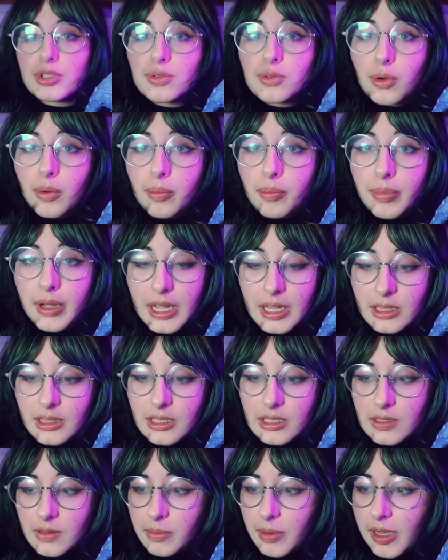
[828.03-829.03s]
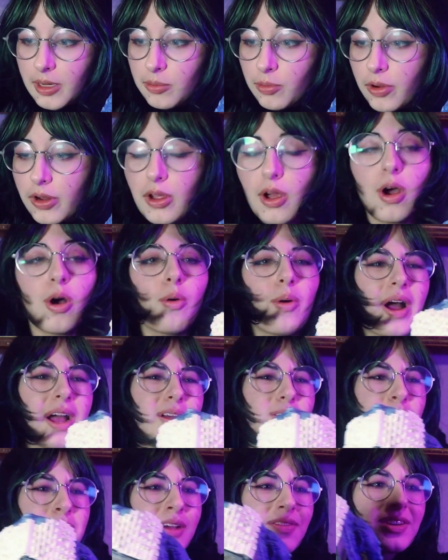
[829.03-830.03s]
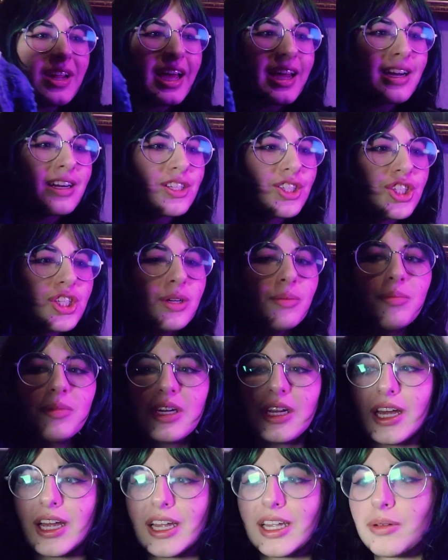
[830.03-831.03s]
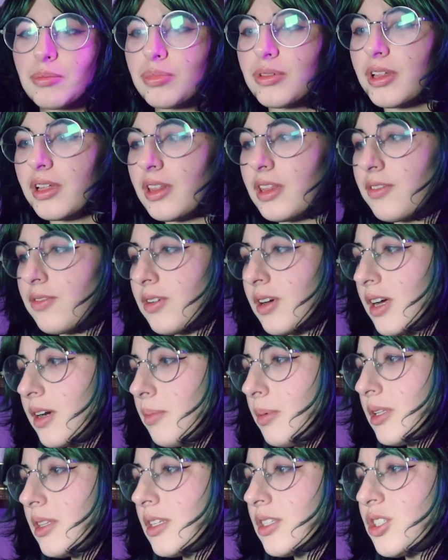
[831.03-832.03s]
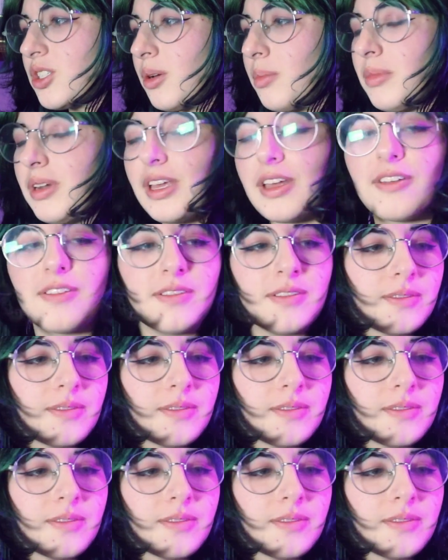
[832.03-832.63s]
to paint this bad boy. Oh, I also have to add a chimney. I completely forgot about the chimney.